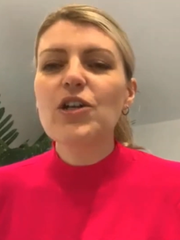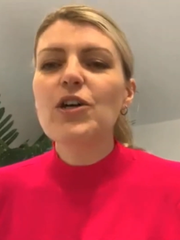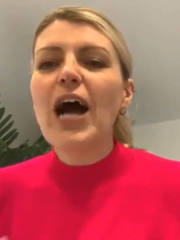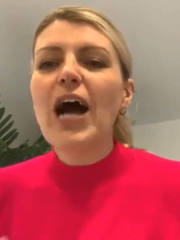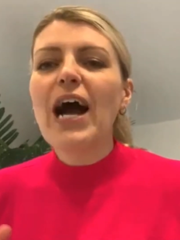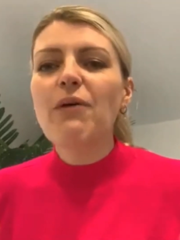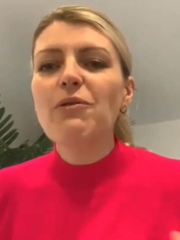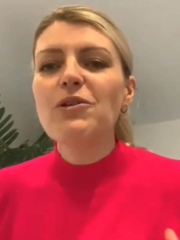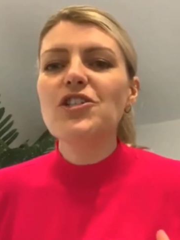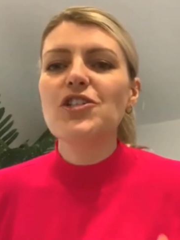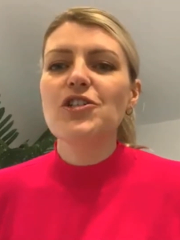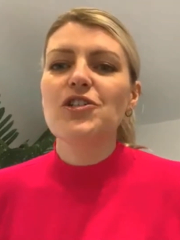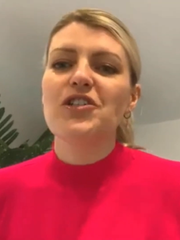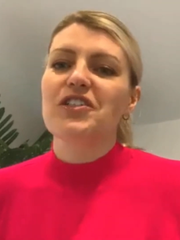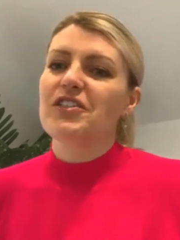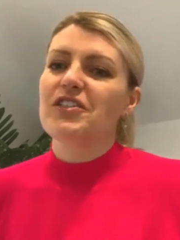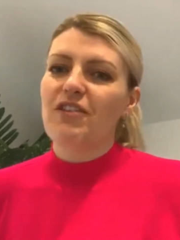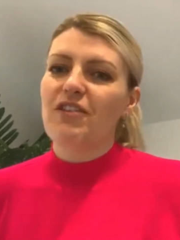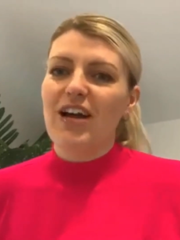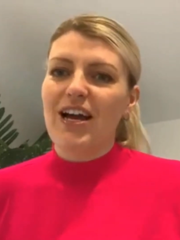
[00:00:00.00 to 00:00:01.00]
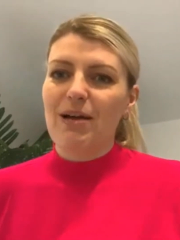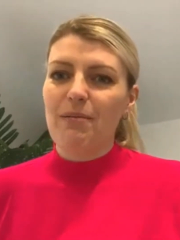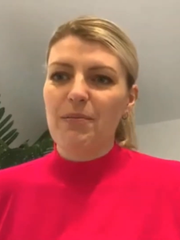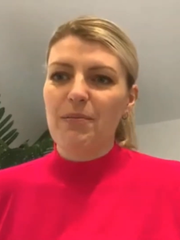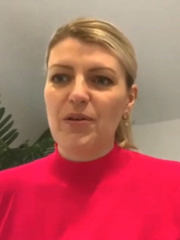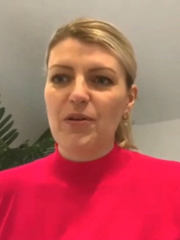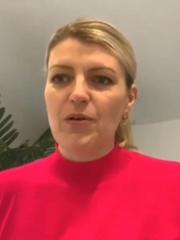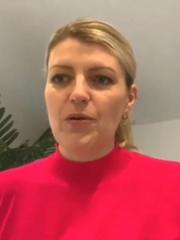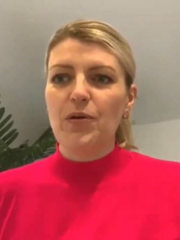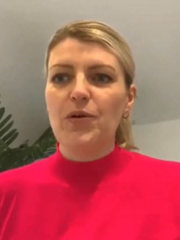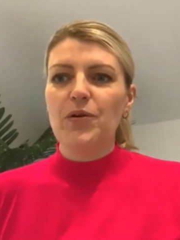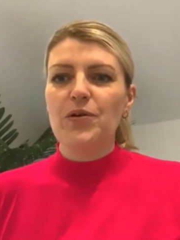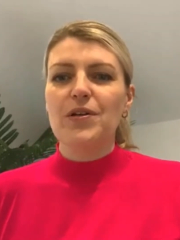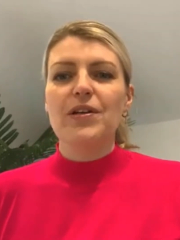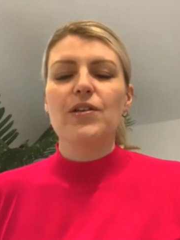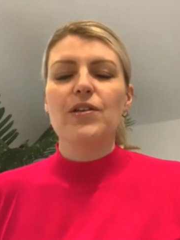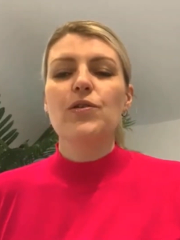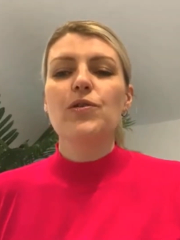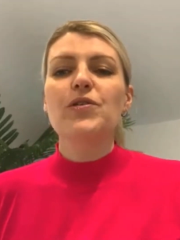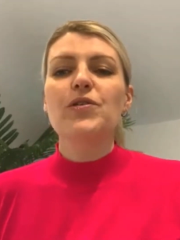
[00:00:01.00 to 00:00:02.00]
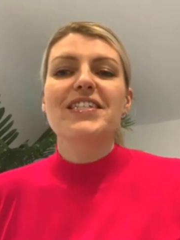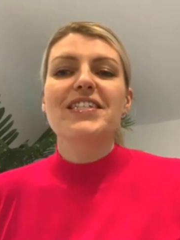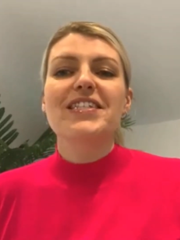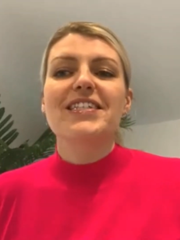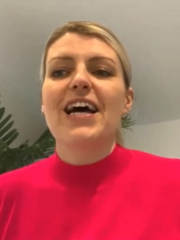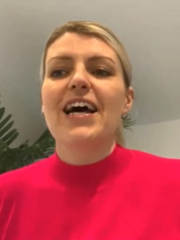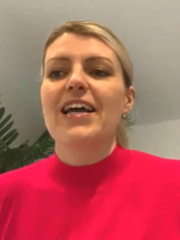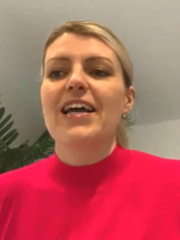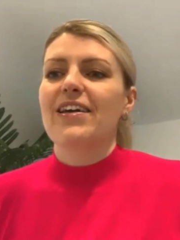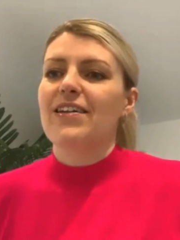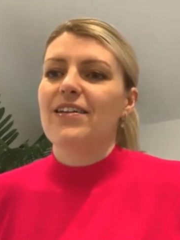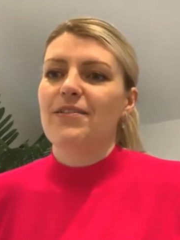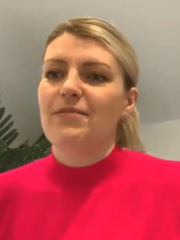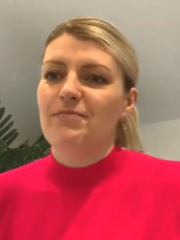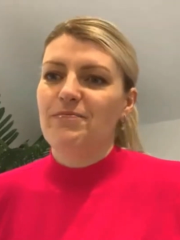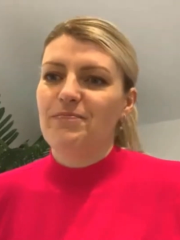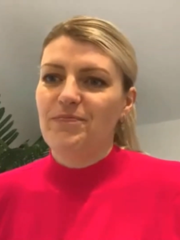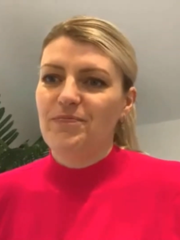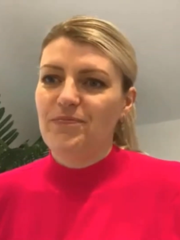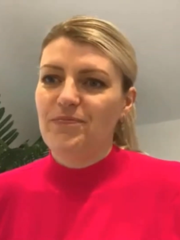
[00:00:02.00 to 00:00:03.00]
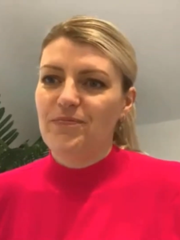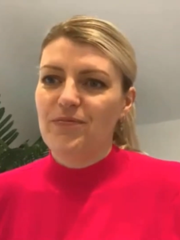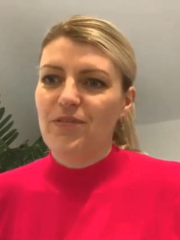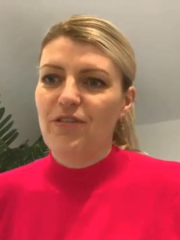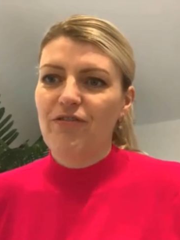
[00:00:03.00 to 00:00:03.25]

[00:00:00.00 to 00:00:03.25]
How would you describe your style of